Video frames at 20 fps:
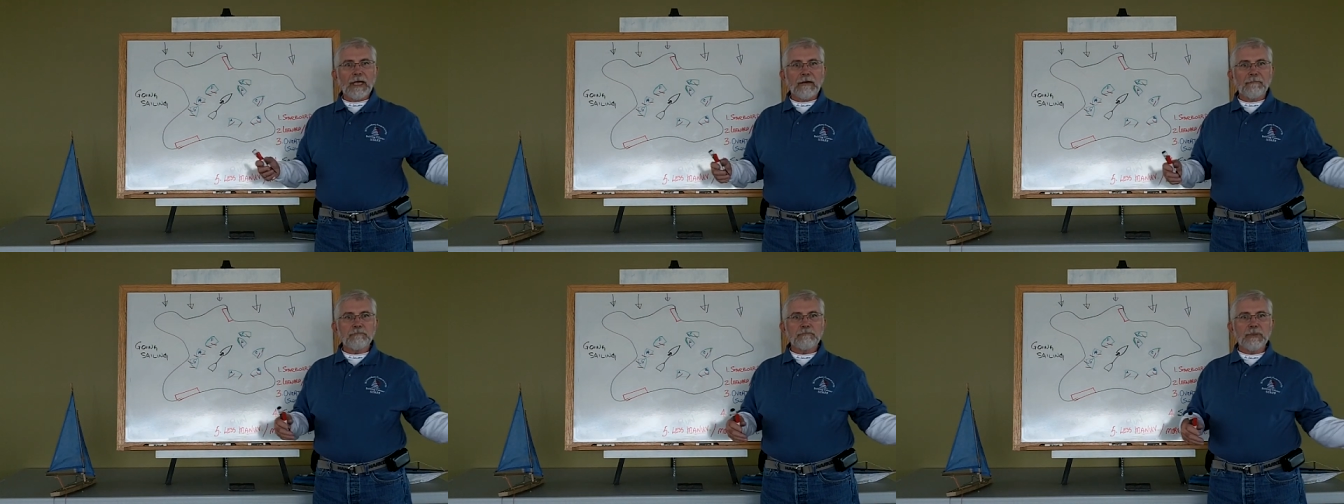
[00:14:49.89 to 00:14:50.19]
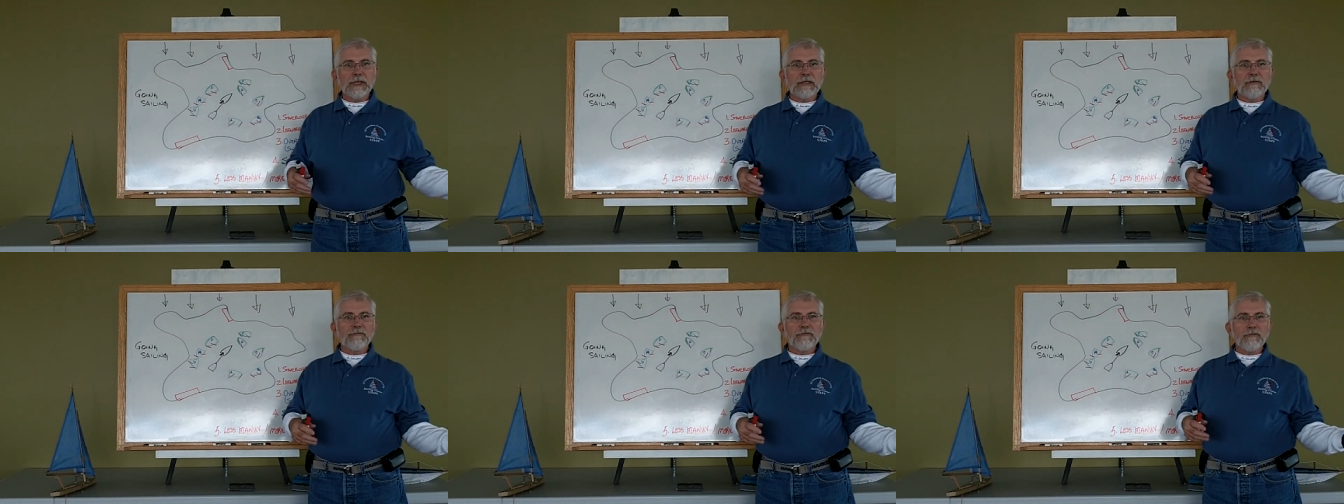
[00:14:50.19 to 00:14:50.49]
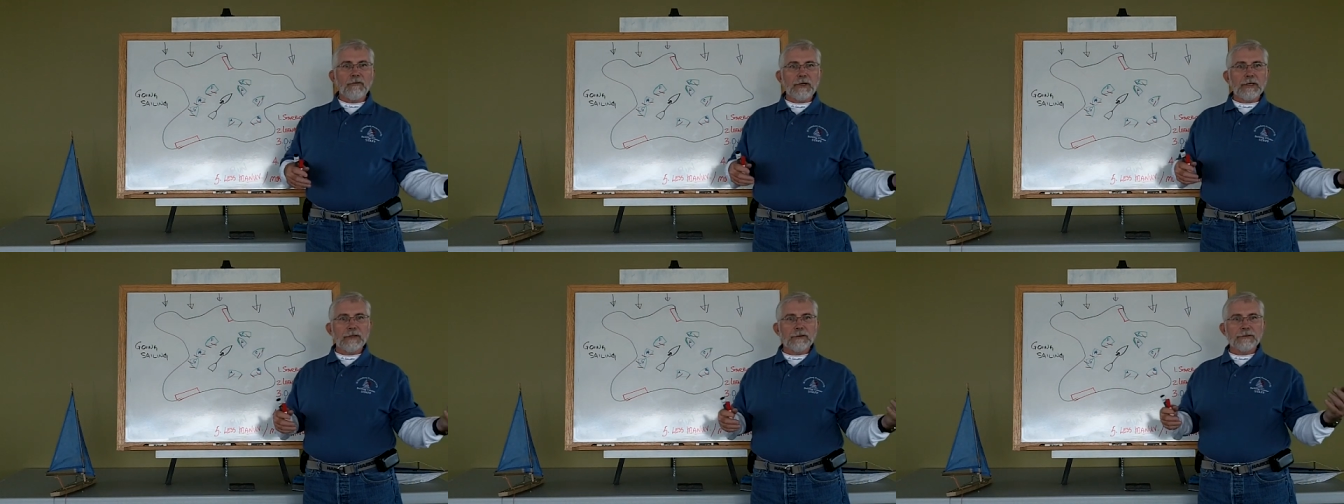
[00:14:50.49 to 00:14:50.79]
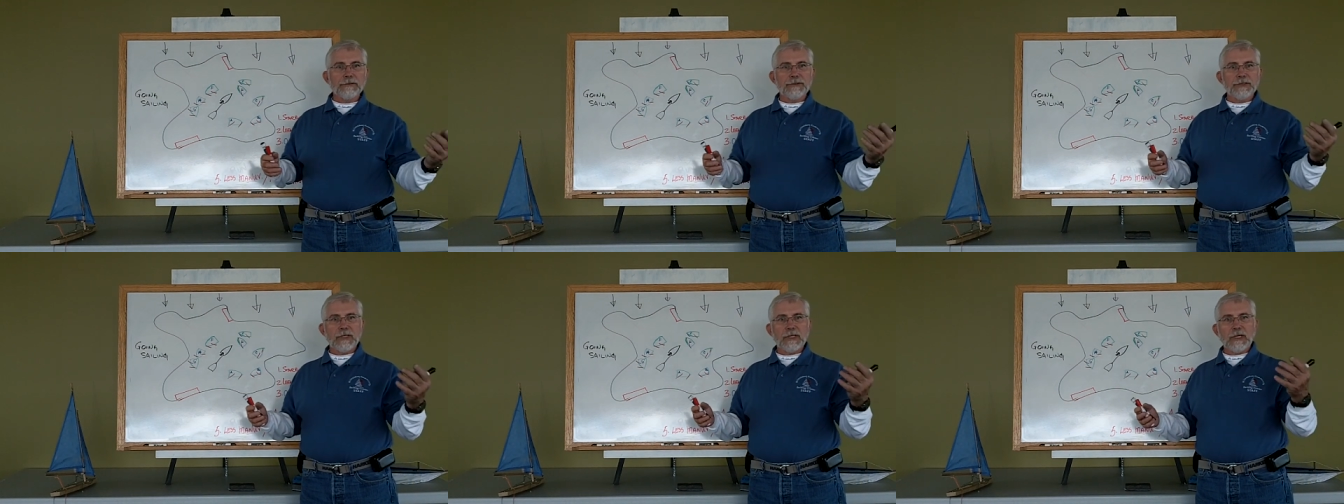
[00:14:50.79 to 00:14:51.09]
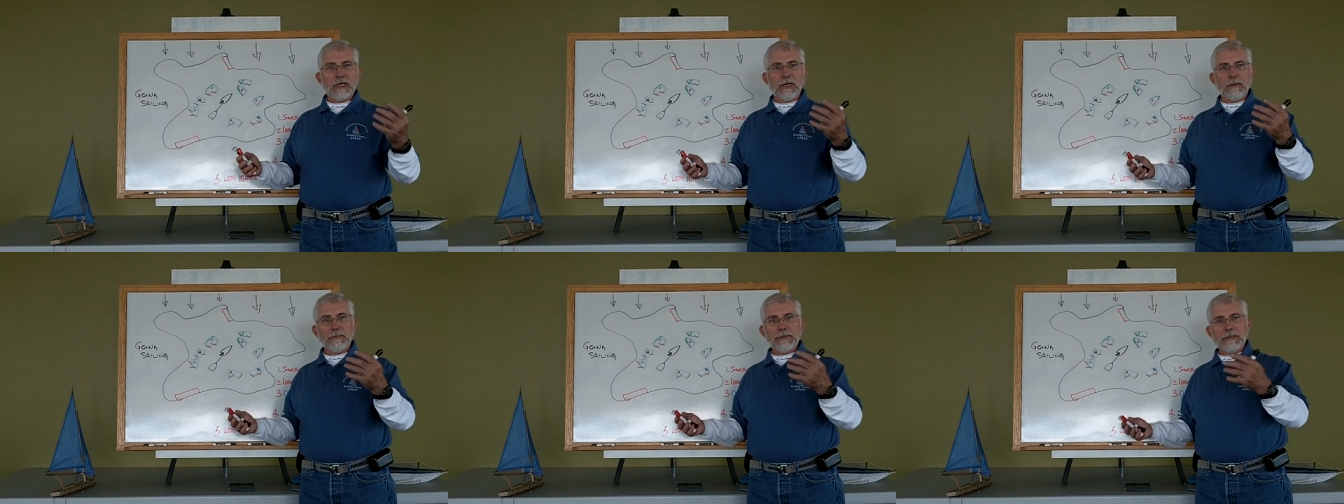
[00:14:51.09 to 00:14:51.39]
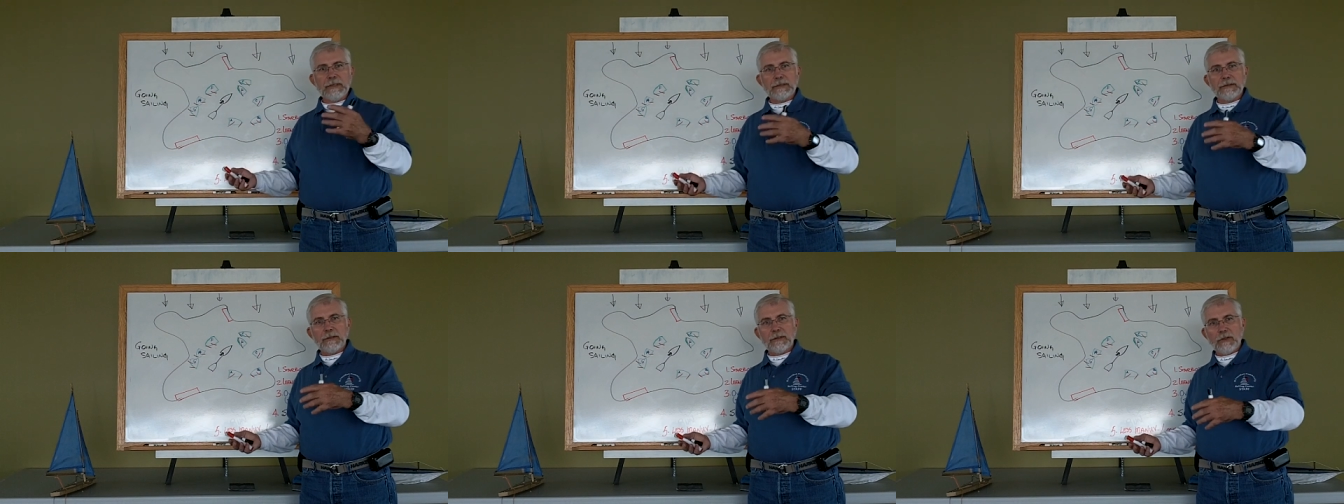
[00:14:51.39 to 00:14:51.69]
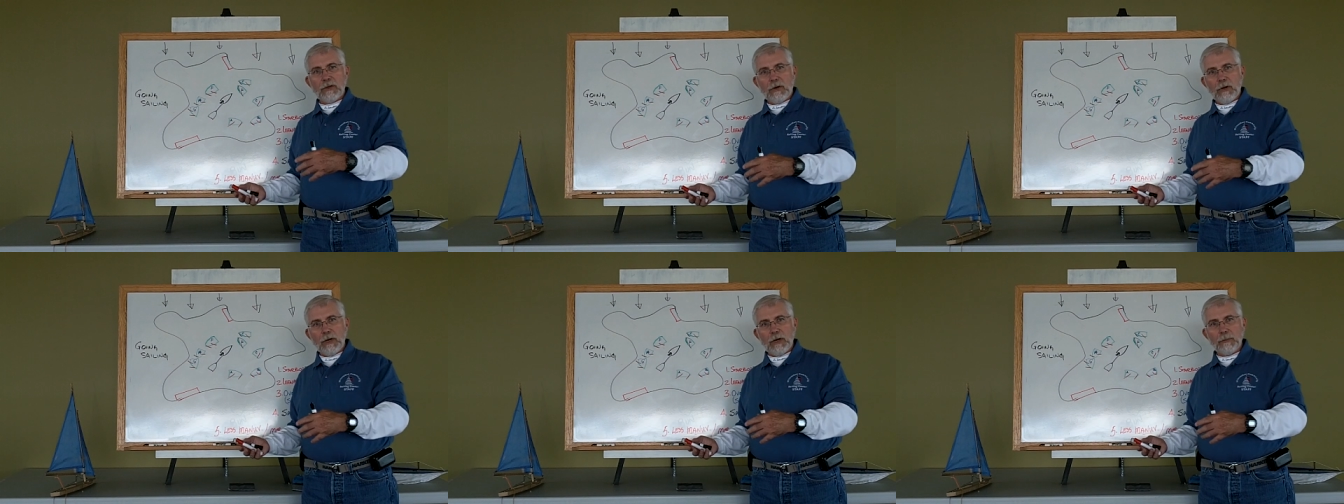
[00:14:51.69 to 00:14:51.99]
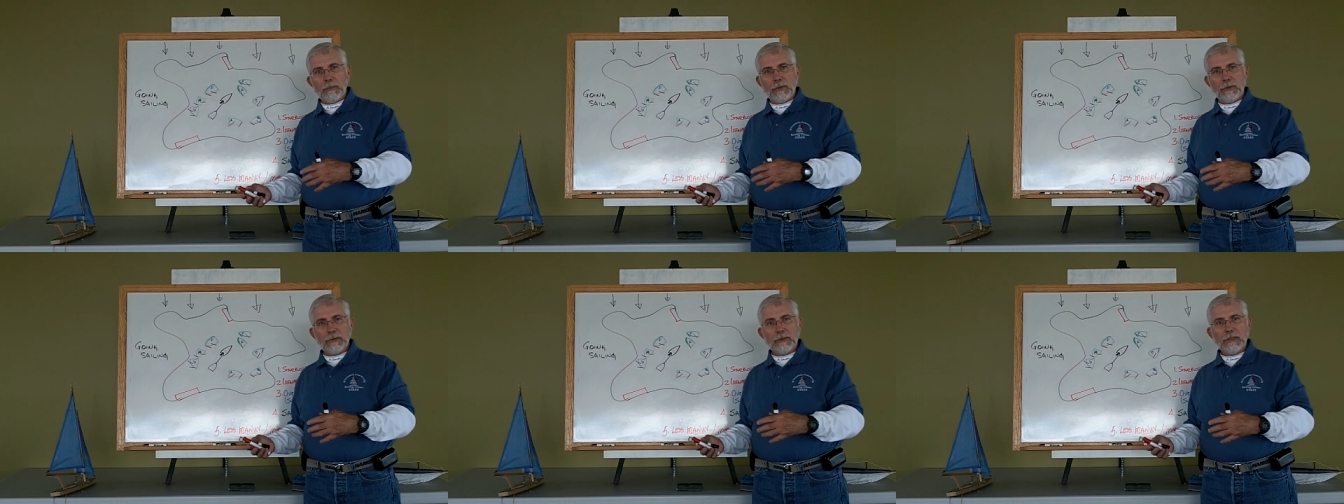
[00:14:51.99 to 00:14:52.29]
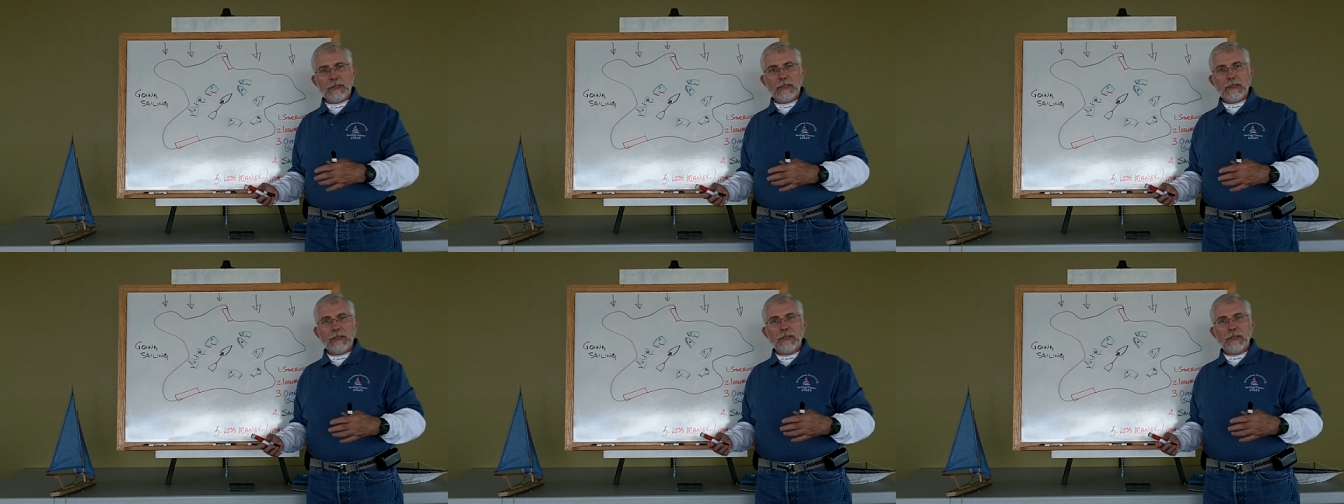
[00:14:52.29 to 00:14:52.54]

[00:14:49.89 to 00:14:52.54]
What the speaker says: have big freighters that come into the harbor,